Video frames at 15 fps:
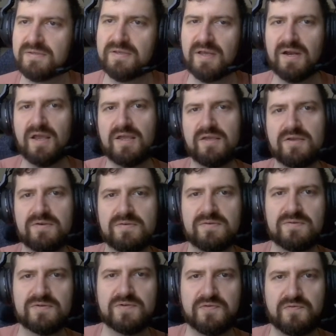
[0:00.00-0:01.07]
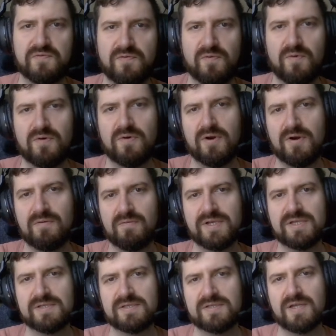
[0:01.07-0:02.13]
that I use for a
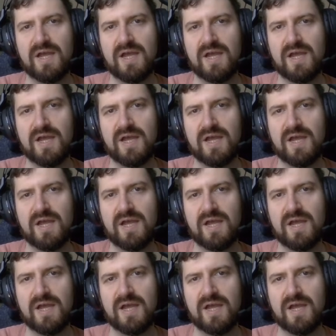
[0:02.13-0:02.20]
Rhesus